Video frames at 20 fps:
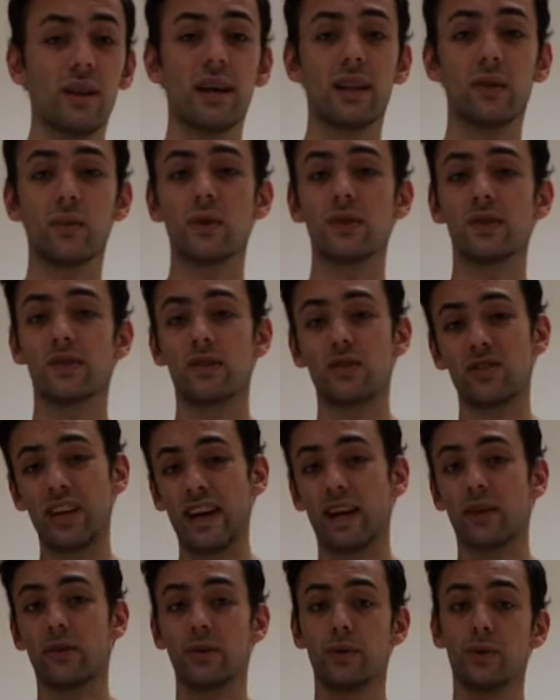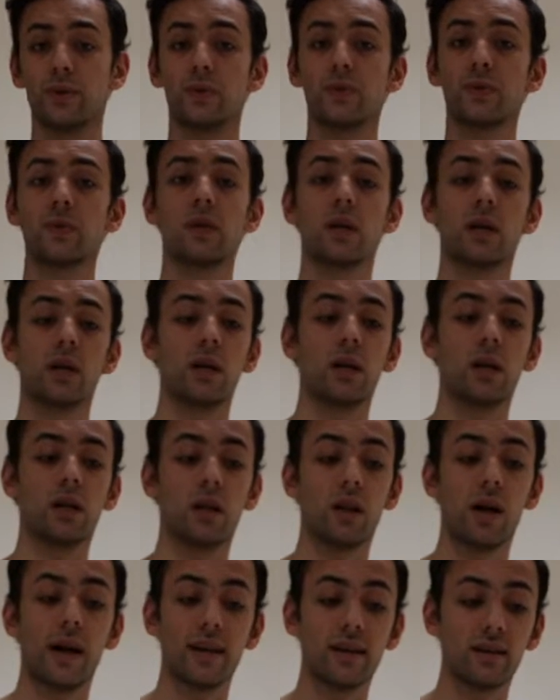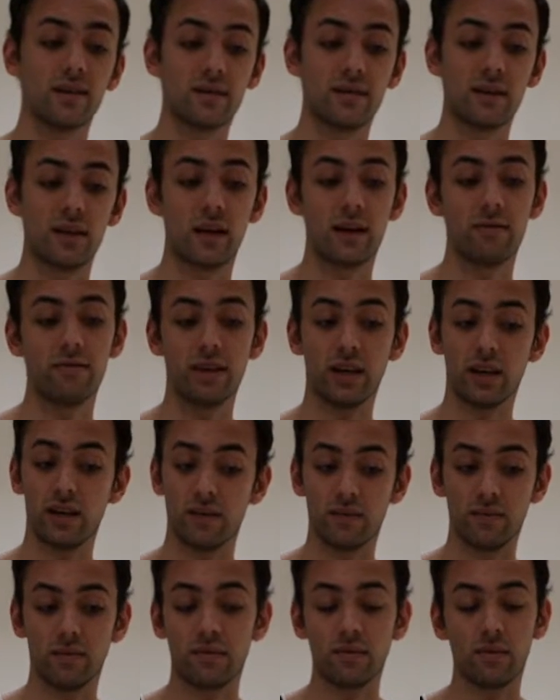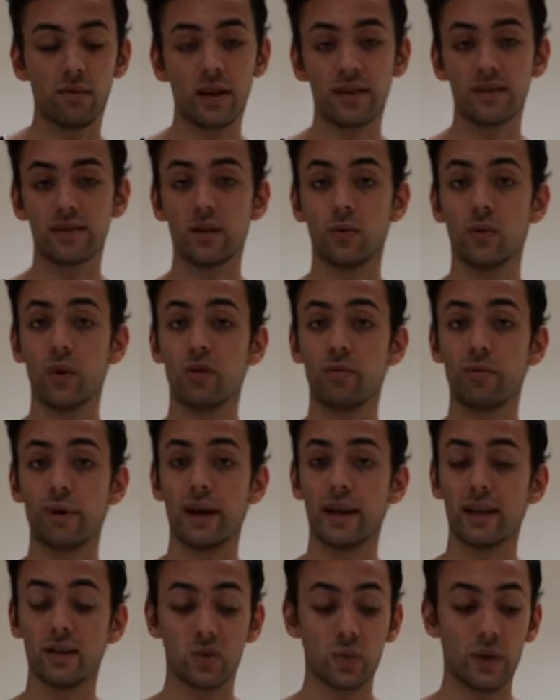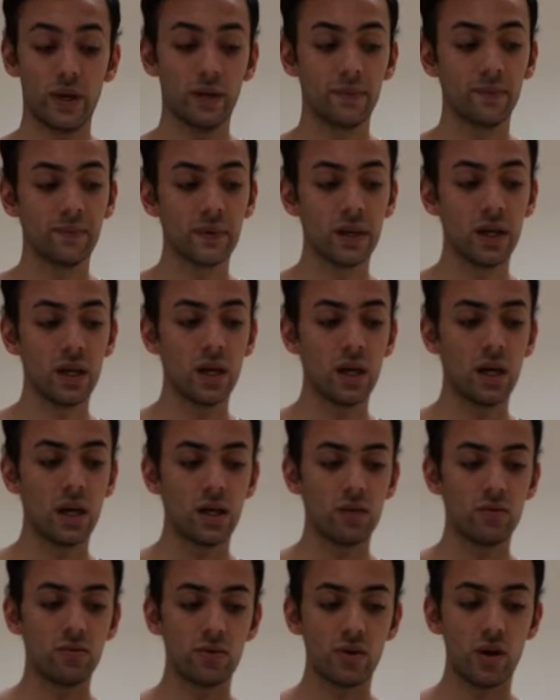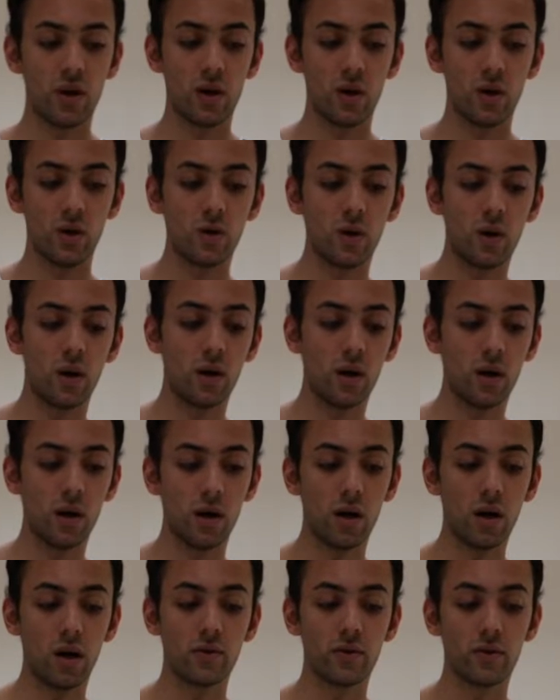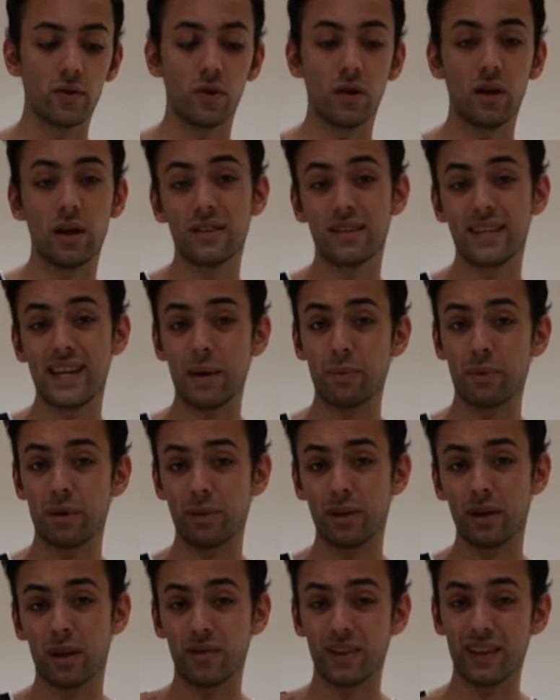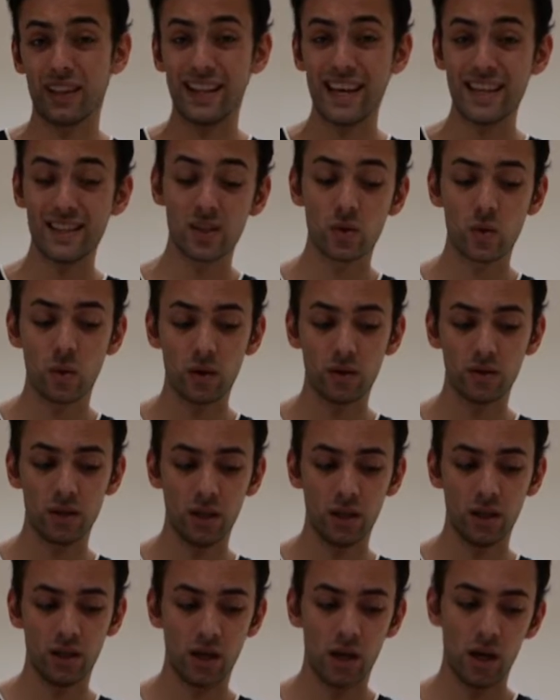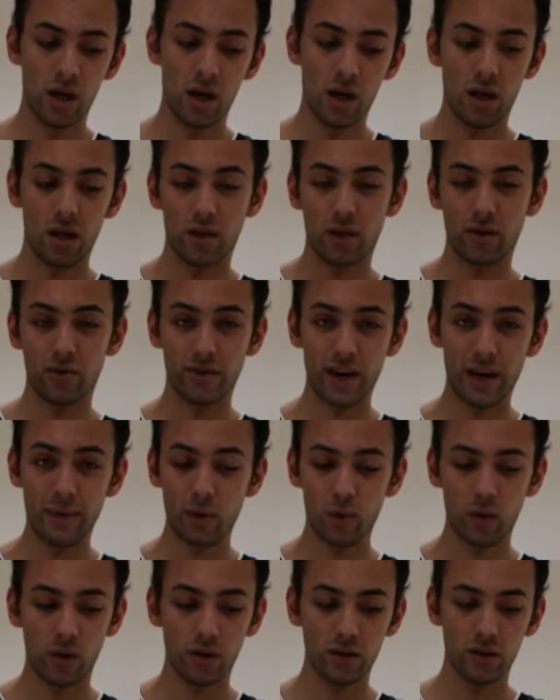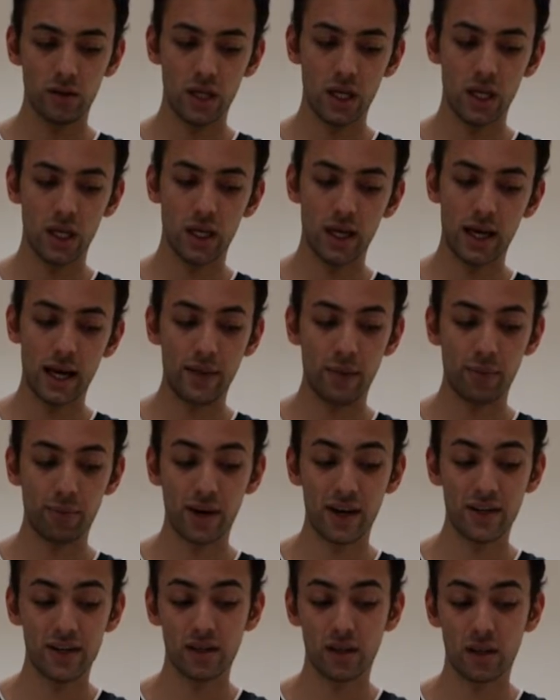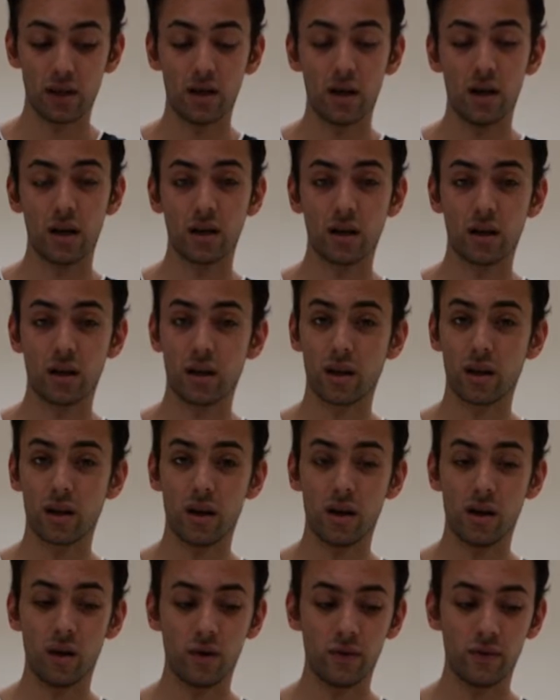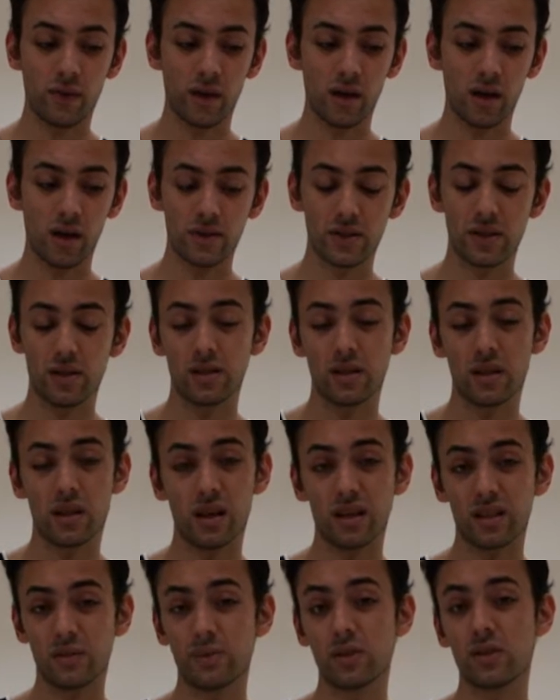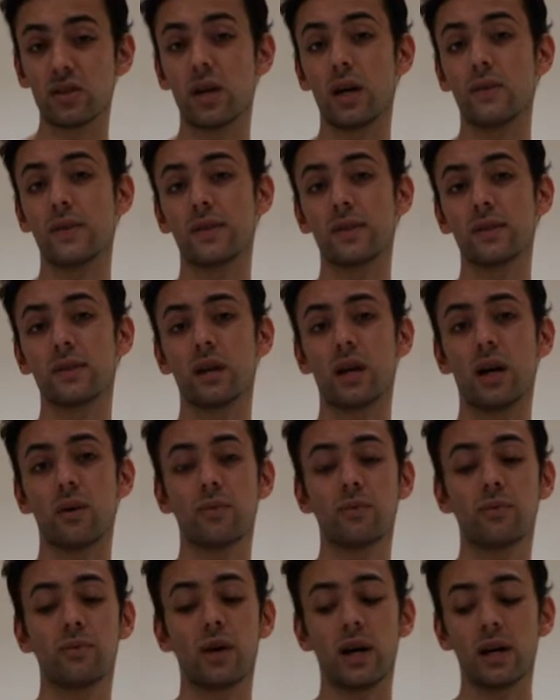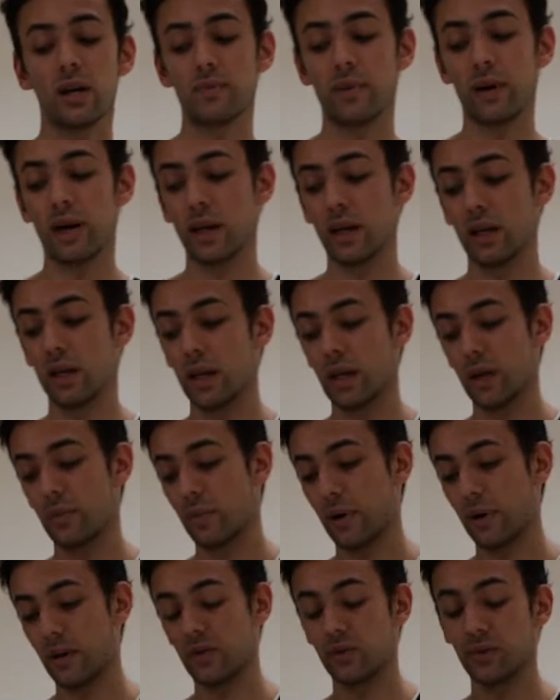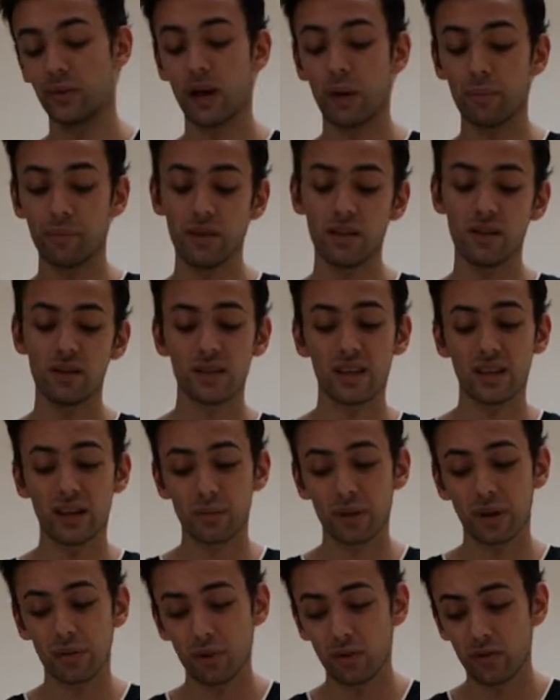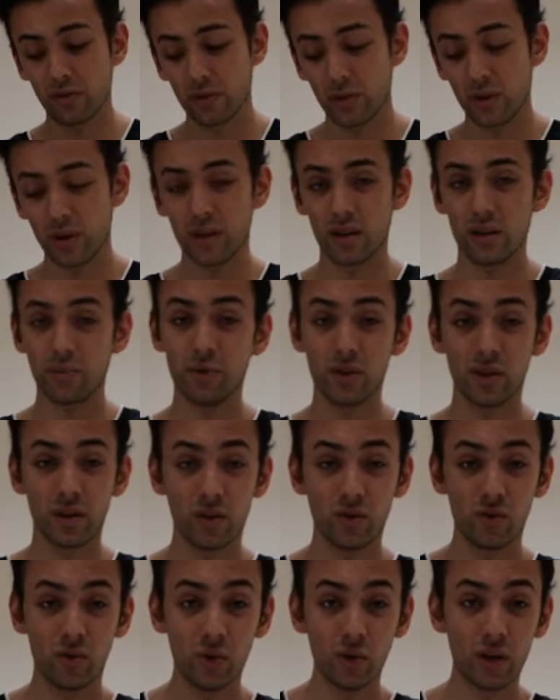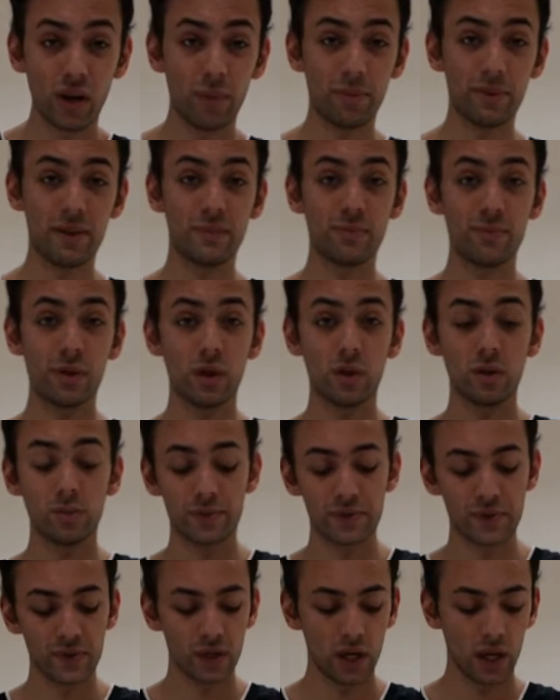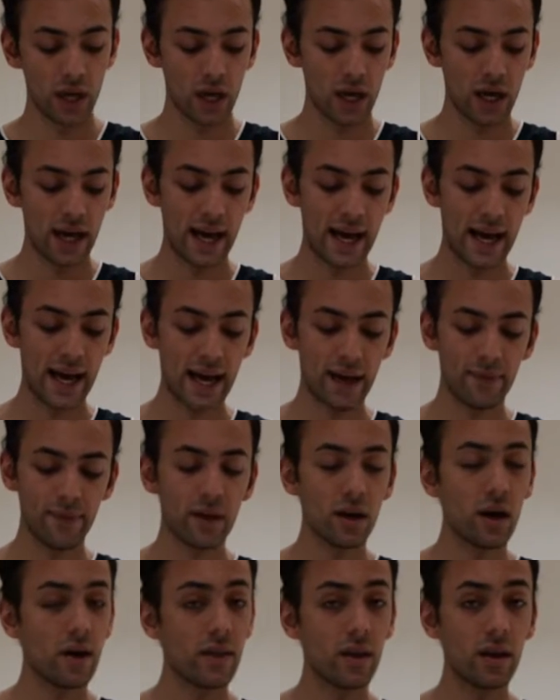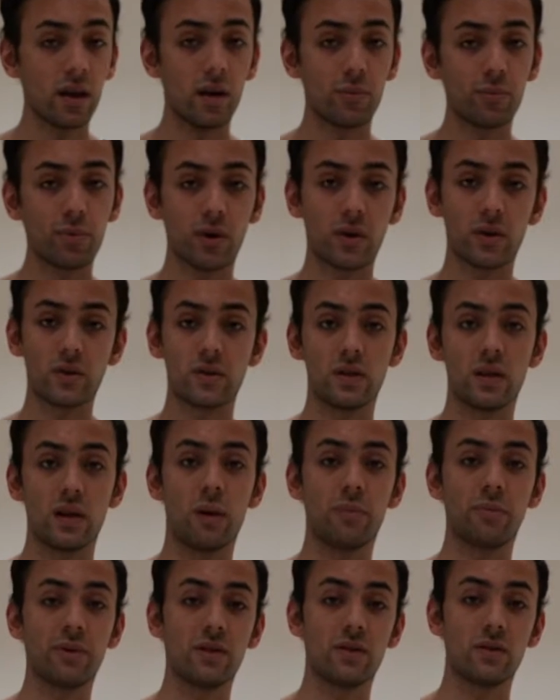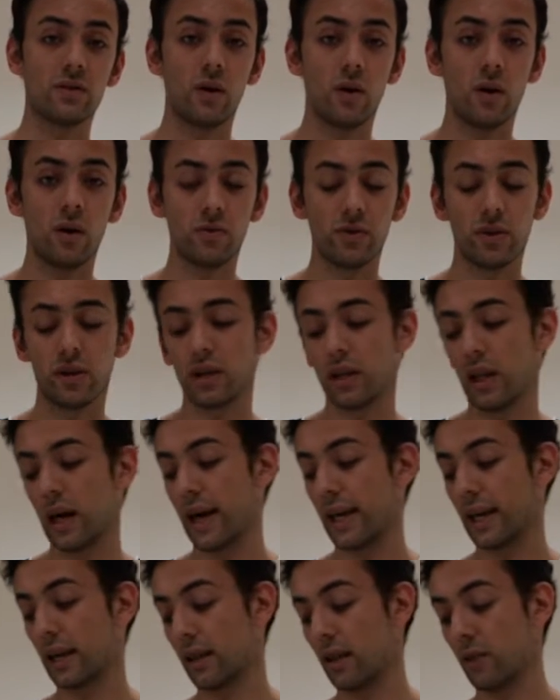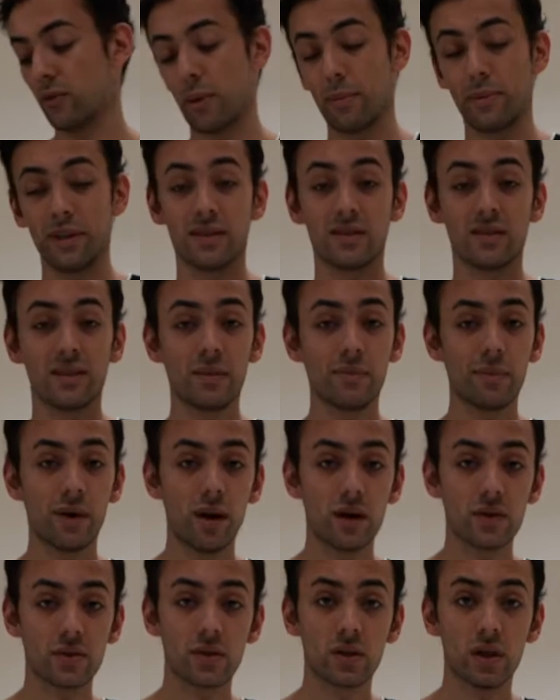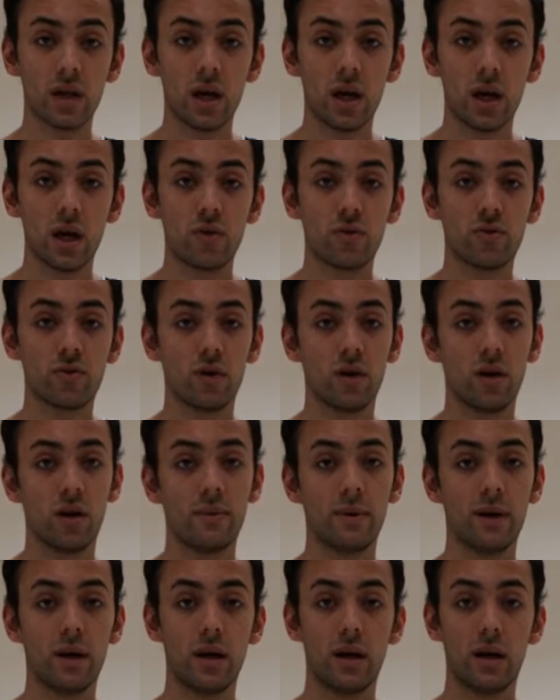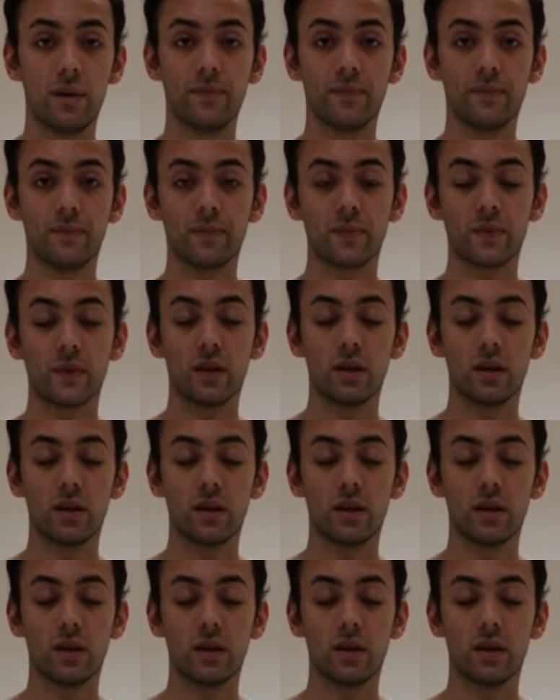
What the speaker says: They're the ones that Jack Cruz likes, and I think they're still worth buying as well. So overall today I'm going to be covering the lens quality, the frame quality, the pricing of the glasses, the customer service that are provided by the two companies, and I'm going to be reviewing the two companies' bulbs and the other products that the companies offer, like the Remedy Sleep Mask from